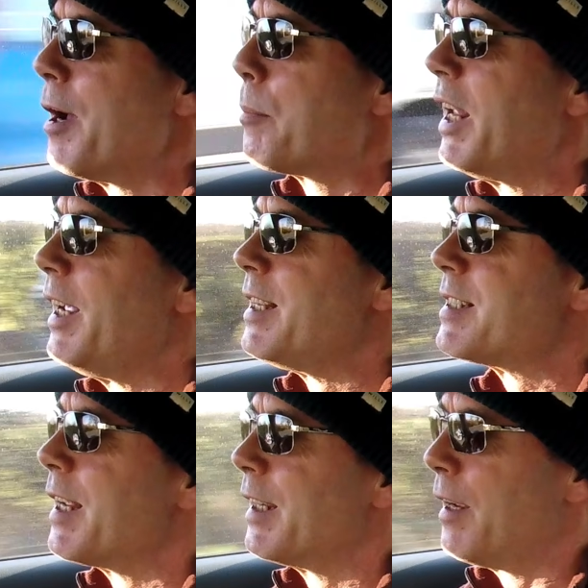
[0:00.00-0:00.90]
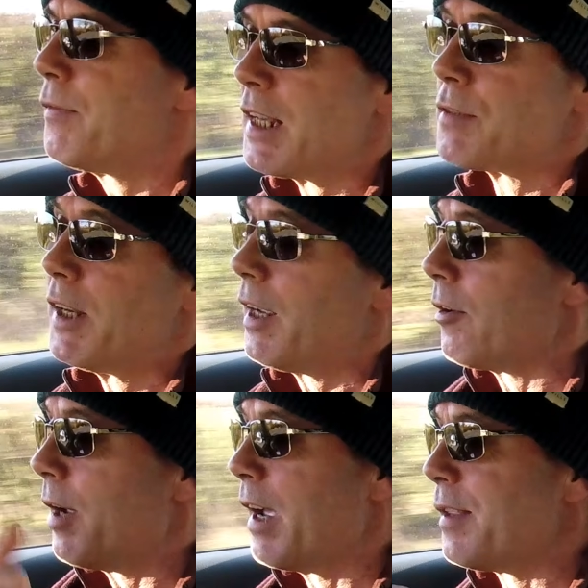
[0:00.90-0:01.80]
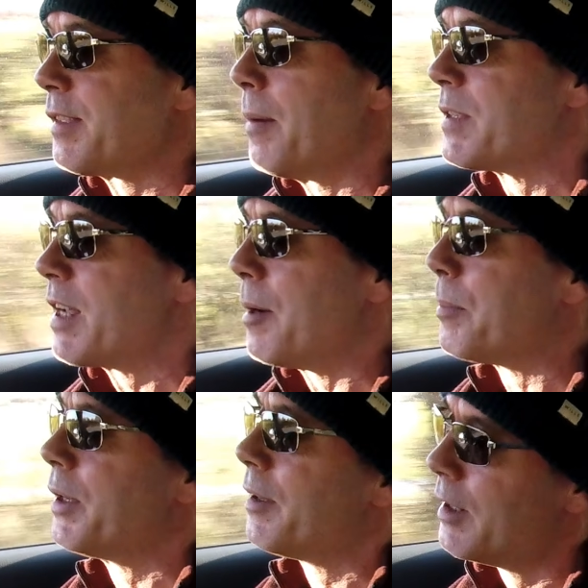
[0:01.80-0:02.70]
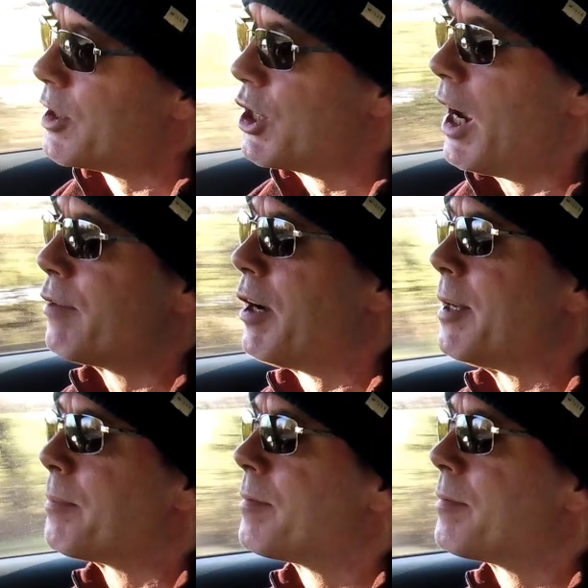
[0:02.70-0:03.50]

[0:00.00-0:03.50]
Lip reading: Please give this video a thumbs up, share it.